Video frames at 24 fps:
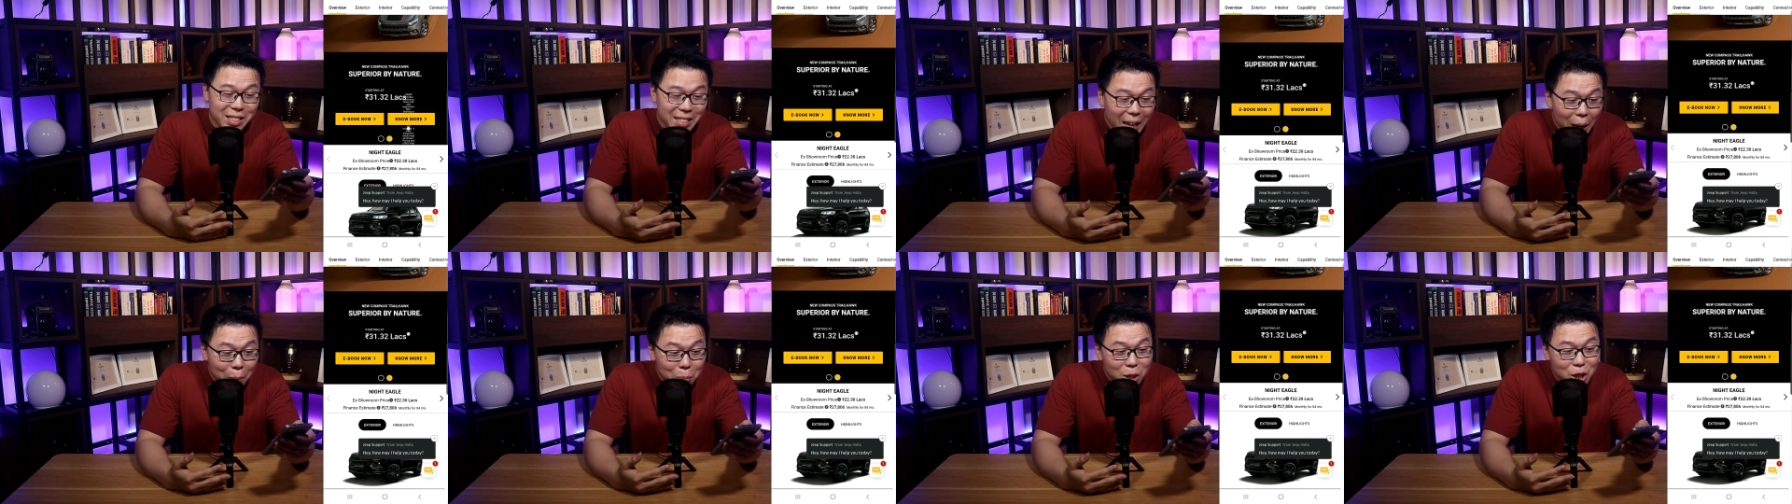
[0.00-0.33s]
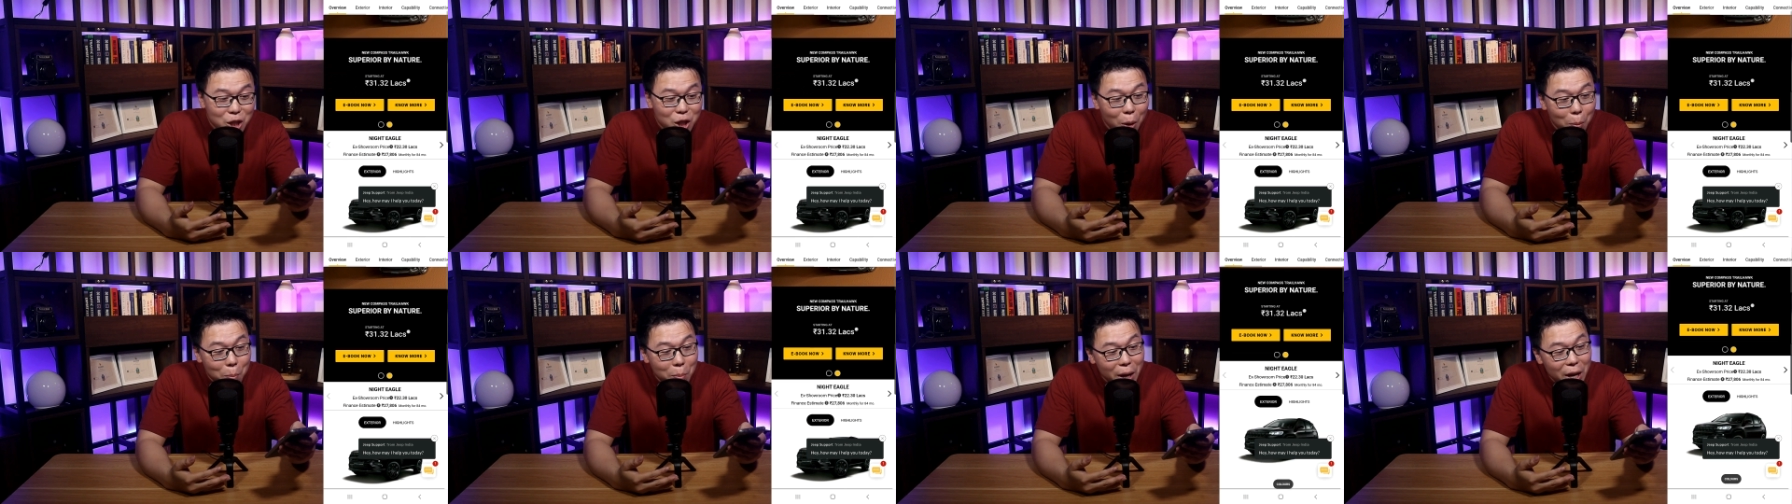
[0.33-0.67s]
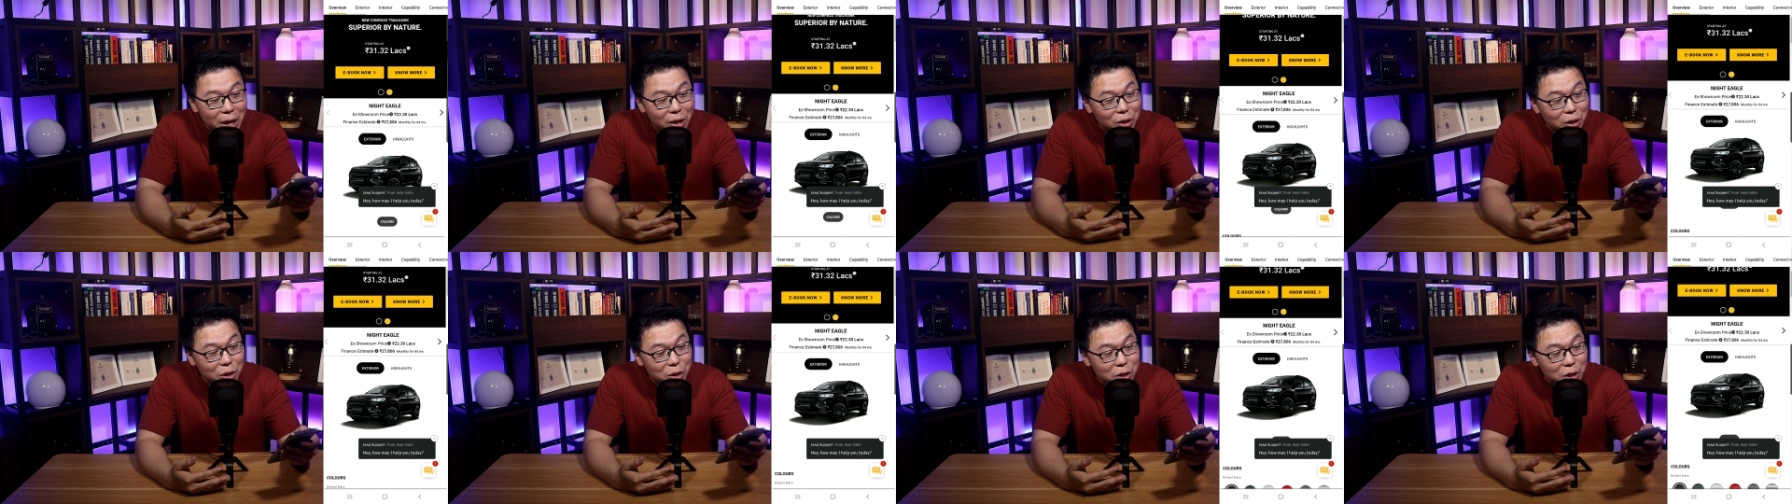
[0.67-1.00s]
established
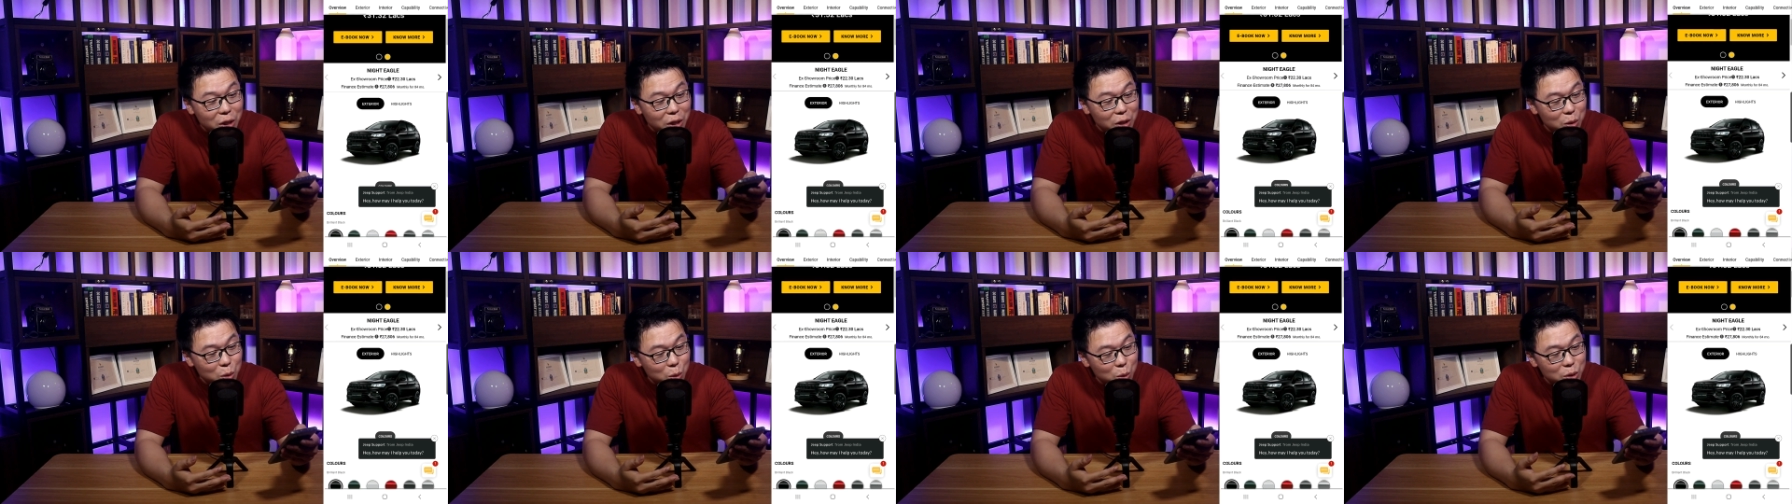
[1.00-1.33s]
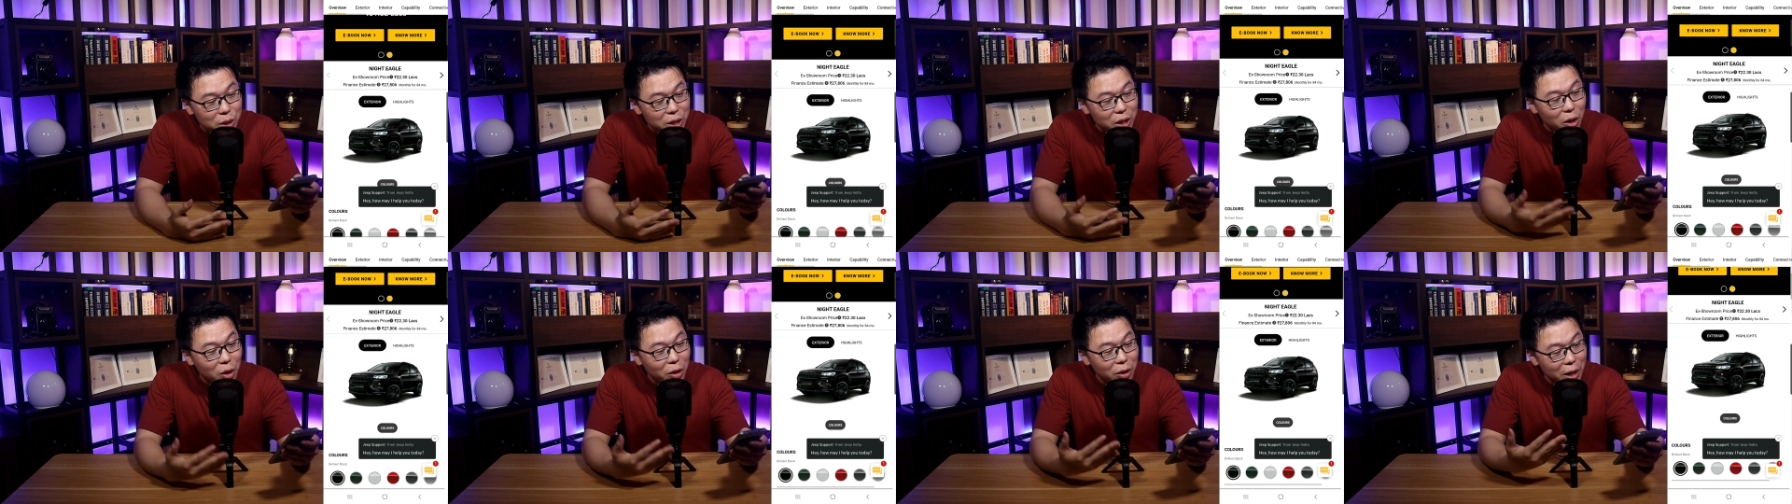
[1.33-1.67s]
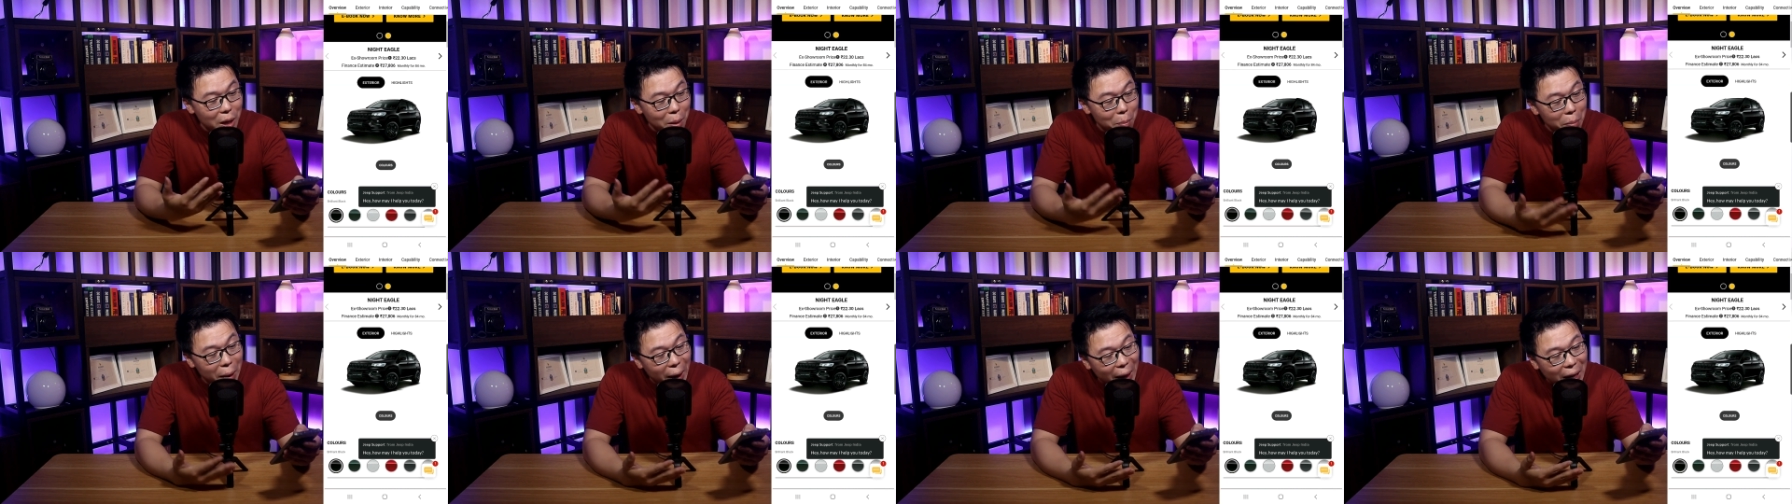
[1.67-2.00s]
competitors are using
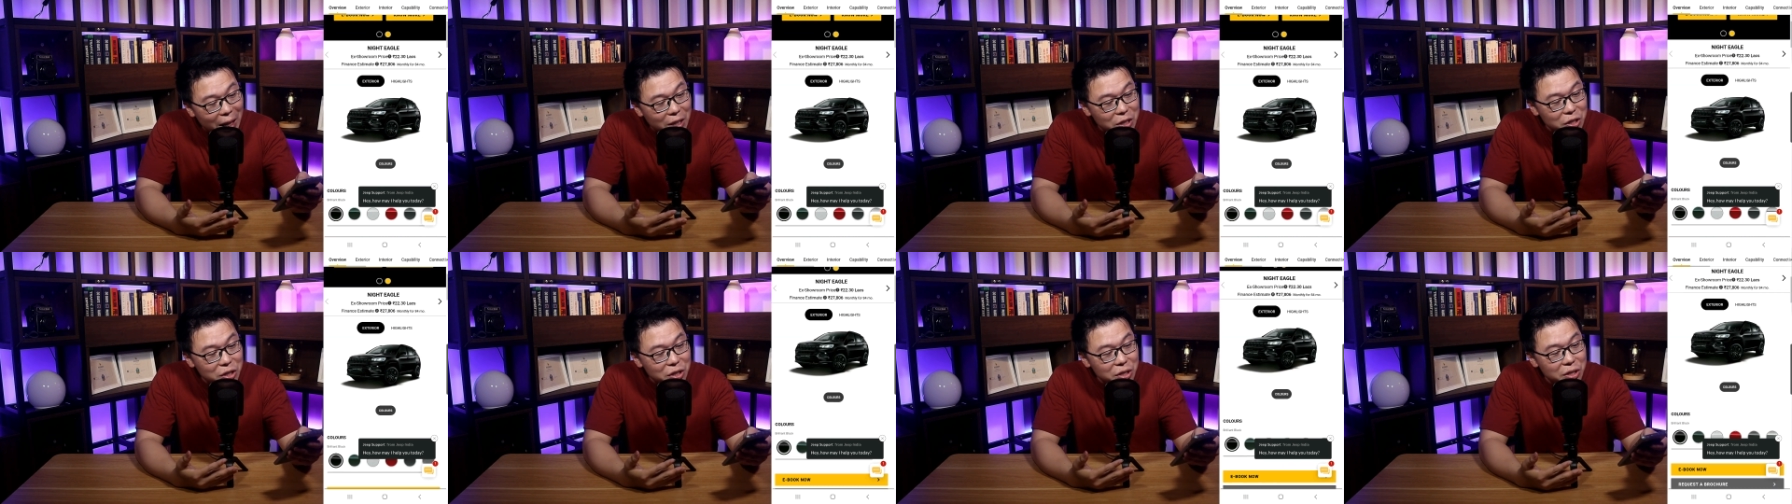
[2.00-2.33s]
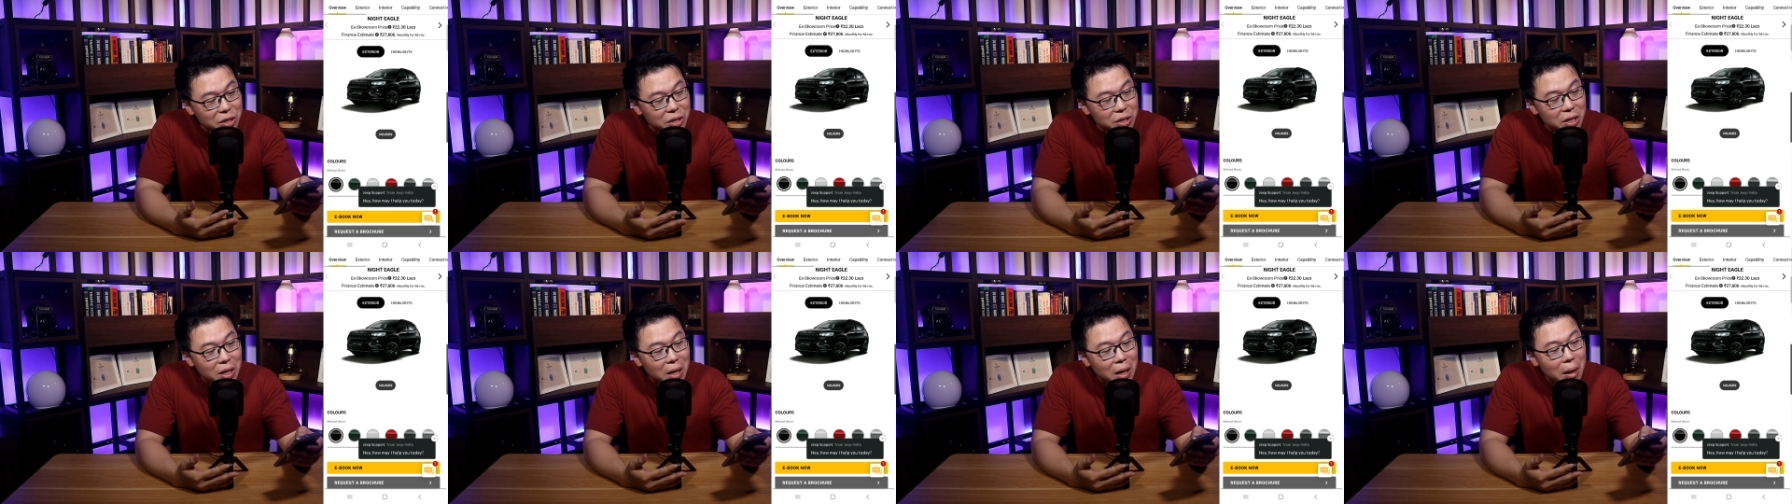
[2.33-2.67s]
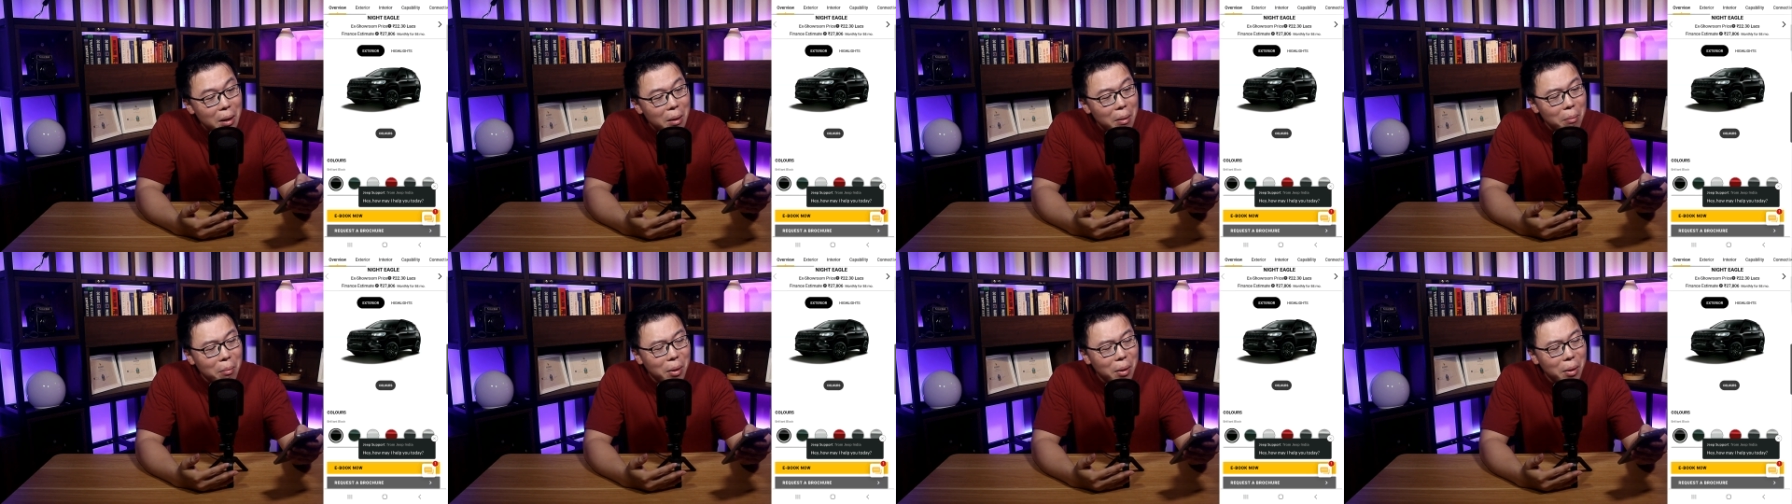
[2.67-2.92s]
on their pages,